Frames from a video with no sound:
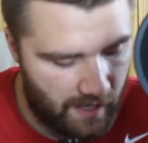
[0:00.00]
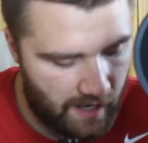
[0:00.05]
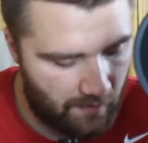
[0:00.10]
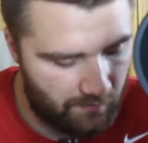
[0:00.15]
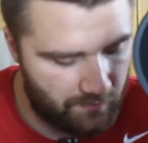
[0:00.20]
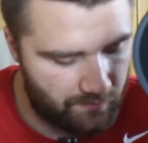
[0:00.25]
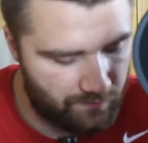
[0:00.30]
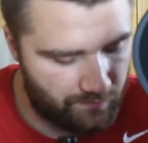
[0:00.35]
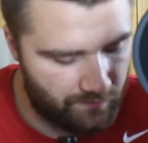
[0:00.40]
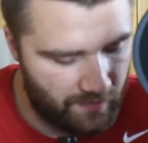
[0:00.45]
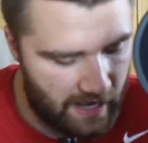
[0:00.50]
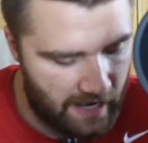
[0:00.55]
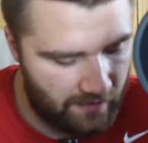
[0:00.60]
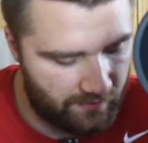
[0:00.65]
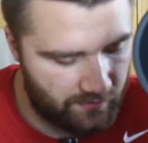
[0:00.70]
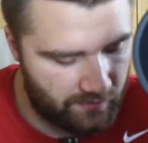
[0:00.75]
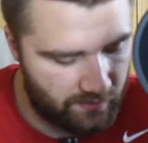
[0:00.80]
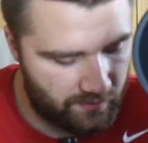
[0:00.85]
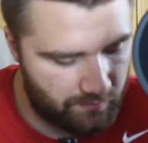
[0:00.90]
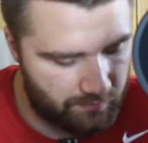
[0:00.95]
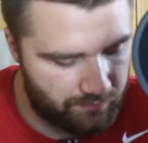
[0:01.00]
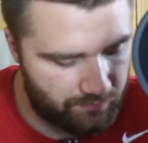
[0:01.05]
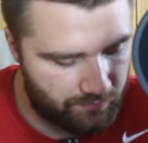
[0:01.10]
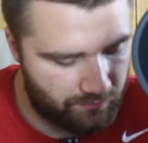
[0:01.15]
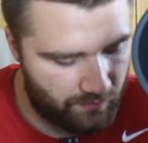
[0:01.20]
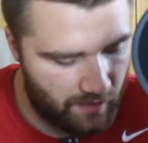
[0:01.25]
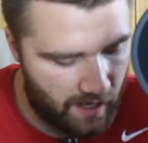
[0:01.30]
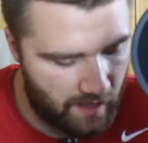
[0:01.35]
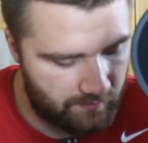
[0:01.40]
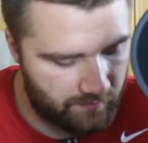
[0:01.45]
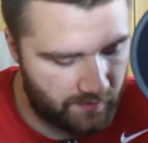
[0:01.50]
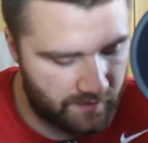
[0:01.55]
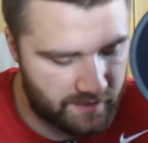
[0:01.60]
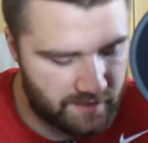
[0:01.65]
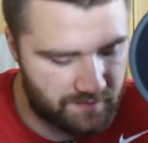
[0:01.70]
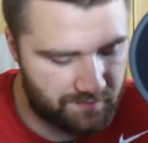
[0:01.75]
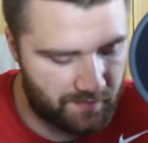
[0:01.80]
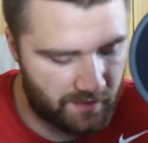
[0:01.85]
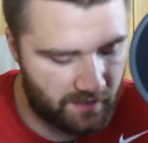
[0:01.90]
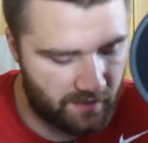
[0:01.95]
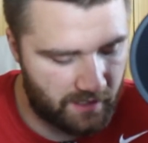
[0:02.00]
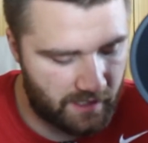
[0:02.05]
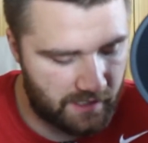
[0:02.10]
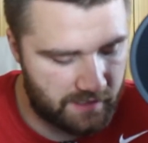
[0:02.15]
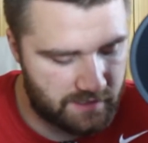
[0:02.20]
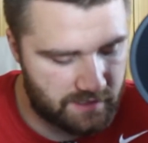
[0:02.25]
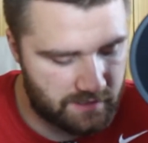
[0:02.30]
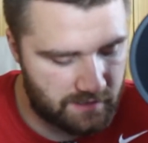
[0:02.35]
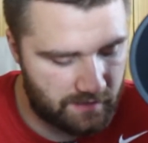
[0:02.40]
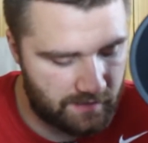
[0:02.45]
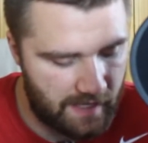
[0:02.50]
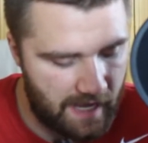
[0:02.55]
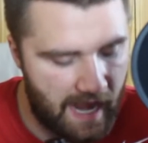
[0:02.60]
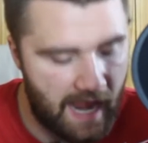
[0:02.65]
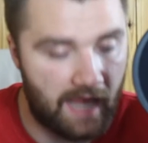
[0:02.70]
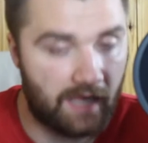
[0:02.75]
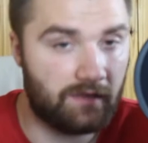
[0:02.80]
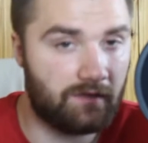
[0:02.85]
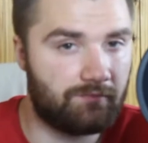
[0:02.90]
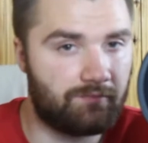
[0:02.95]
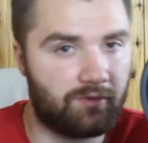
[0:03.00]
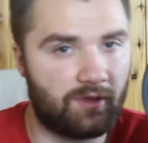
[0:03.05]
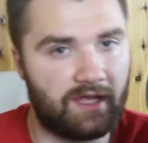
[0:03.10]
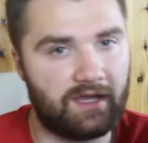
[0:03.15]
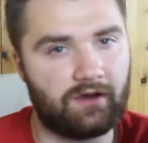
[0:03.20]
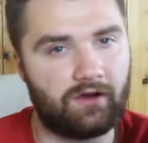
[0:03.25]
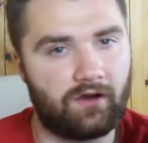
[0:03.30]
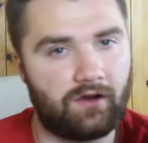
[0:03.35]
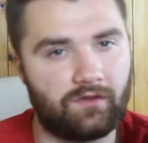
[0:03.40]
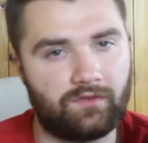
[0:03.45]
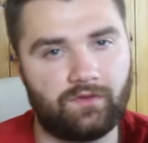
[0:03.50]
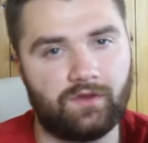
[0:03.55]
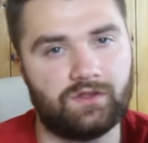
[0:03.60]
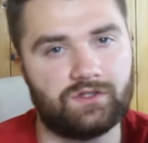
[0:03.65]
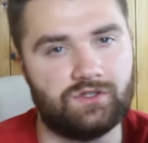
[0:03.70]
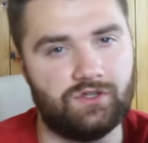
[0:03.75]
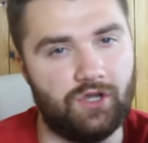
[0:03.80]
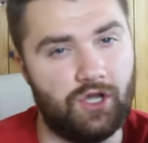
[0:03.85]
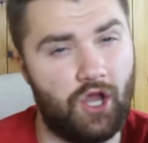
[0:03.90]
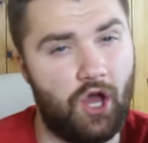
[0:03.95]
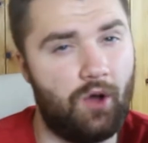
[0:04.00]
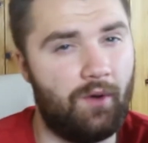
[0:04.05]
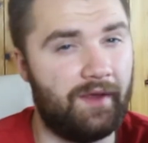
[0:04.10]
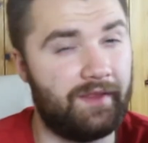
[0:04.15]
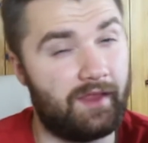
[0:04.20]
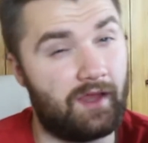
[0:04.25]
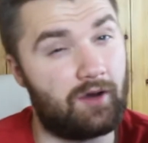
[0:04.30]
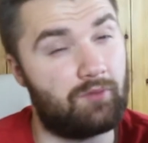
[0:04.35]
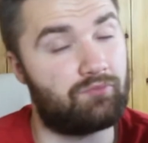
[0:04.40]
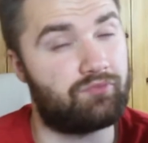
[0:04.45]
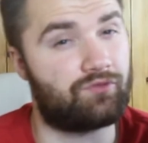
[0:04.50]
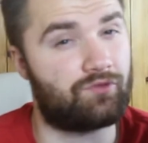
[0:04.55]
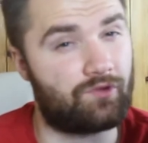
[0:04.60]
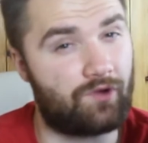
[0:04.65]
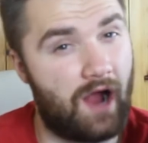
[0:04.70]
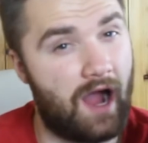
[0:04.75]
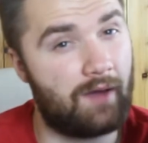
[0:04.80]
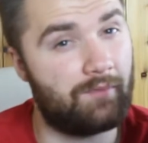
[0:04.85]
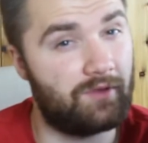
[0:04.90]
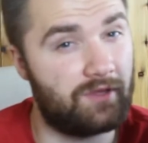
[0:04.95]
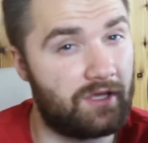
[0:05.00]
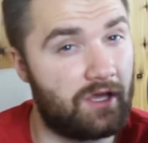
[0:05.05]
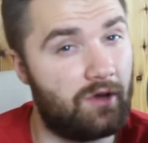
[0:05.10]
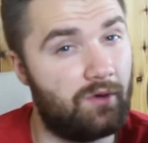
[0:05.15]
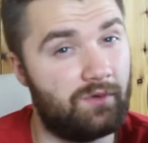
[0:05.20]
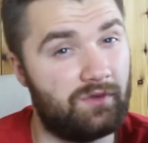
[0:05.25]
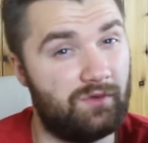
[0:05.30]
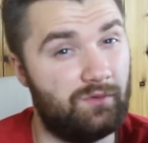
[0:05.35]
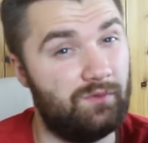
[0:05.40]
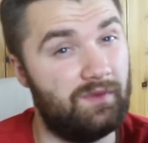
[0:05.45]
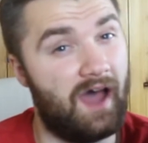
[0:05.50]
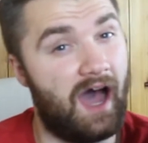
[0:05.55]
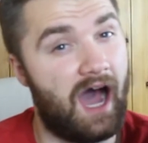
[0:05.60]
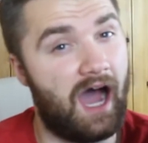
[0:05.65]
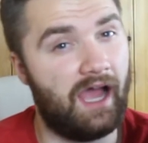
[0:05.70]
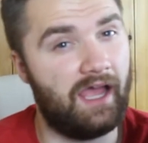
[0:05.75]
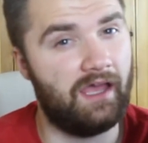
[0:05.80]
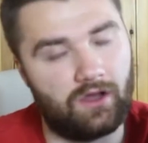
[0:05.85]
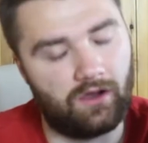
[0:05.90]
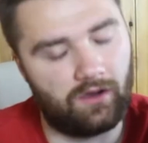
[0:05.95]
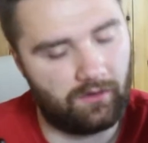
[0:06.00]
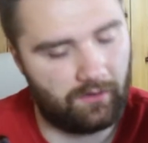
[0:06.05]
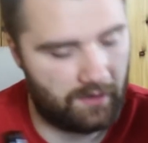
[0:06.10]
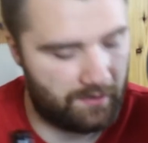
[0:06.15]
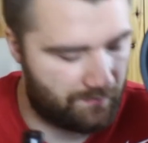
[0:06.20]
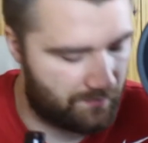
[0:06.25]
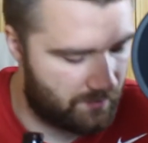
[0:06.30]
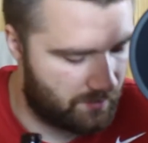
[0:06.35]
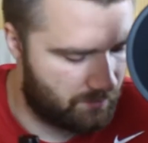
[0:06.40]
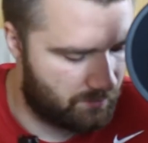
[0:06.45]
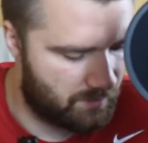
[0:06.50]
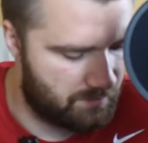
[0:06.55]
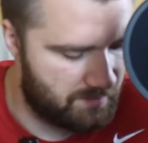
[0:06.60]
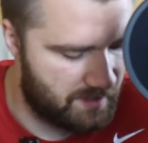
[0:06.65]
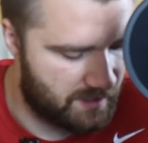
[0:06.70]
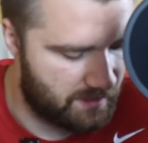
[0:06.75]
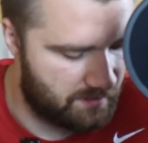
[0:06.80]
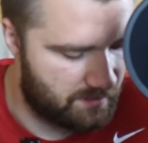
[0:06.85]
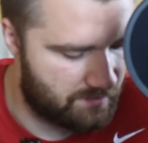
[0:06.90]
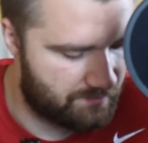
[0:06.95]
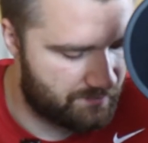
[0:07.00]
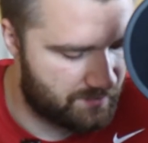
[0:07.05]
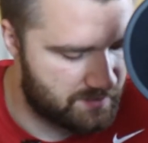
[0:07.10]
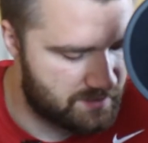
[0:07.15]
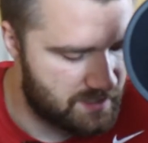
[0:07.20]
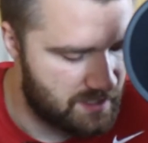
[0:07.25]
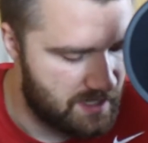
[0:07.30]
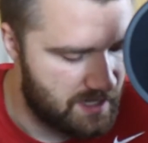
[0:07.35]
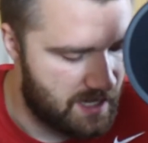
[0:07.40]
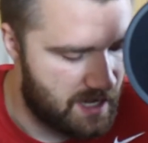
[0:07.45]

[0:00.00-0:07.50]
I would rather probably experience the end of planet Earth because knowing that I'm probably going to die, oh, it really wouldn't make a difference.